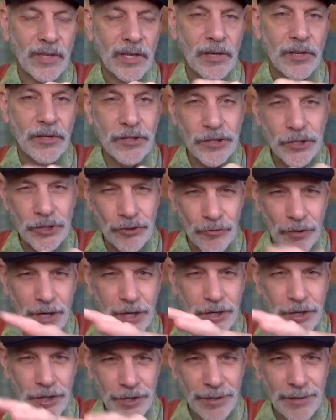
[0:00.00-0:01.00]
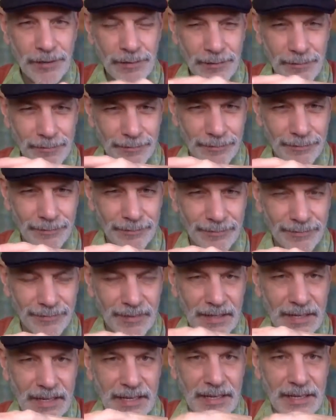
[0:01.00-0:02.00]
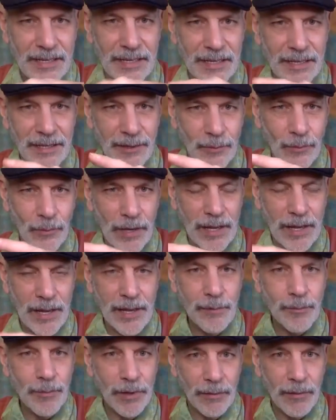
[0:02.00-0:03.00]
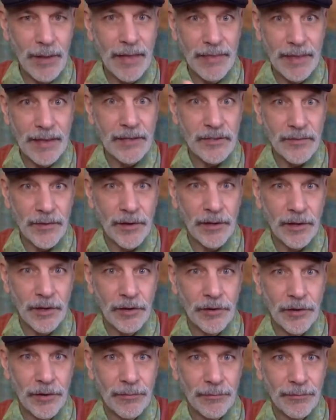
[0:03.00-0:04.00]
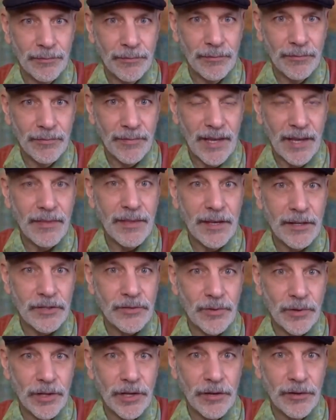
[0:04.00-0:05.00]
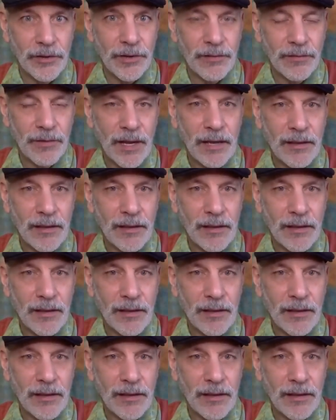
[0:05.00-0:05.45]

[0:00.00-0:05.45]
constriction in a way, but I think it's really good. I think it's really good.